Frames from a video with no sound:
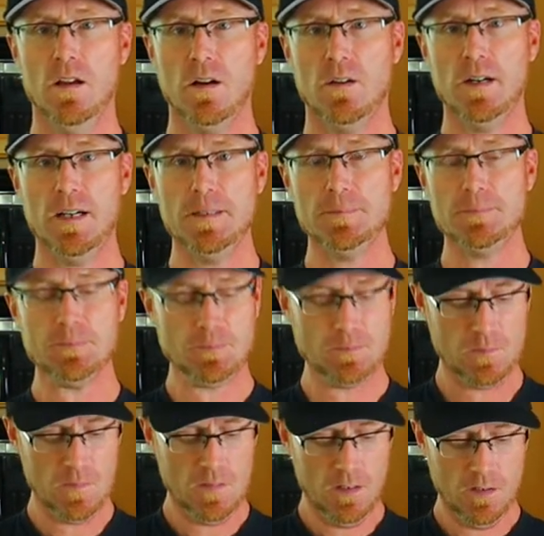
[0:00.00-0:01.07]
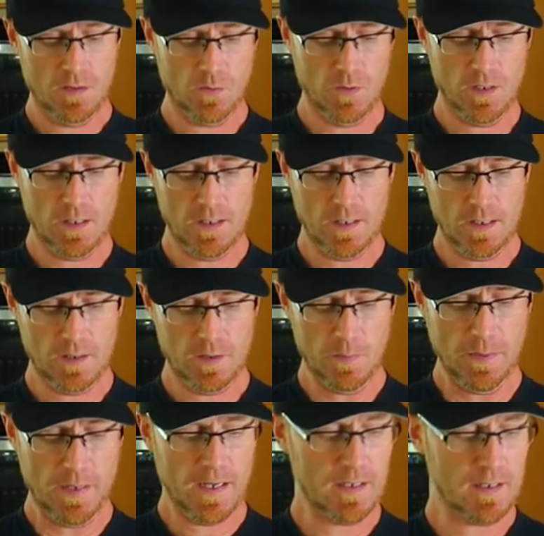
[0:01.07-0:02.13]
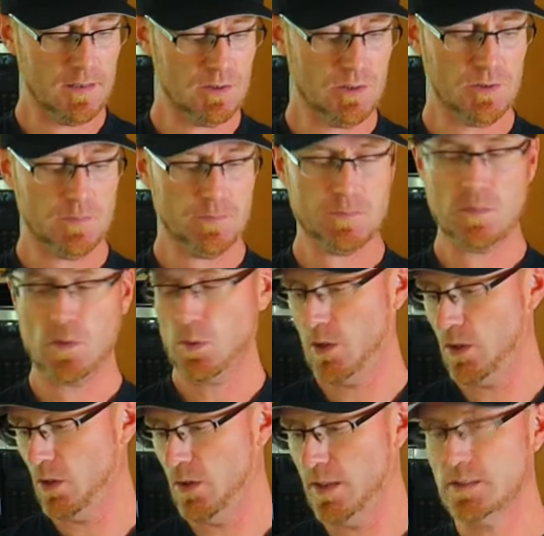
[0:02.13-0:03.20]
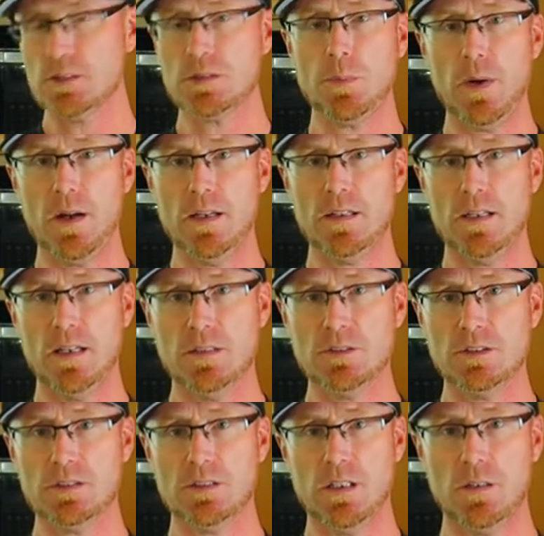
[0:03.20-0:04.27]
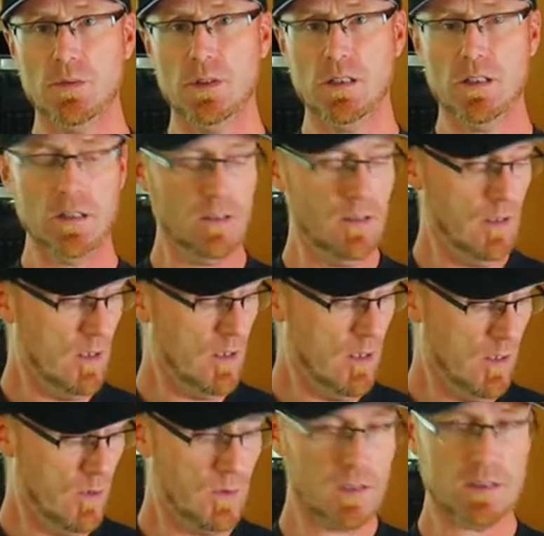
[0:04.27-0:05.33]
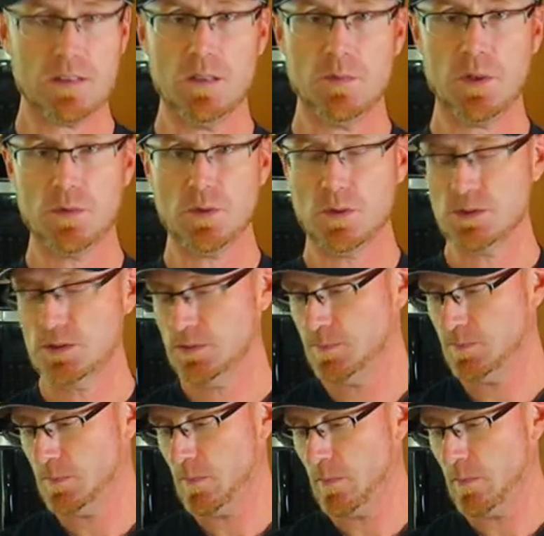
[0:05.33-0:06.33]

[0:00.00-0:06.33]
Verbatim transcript: All right, so we got it out of the package. We're gonna go ahead and spray it down just like we did with the cinnamon rolls.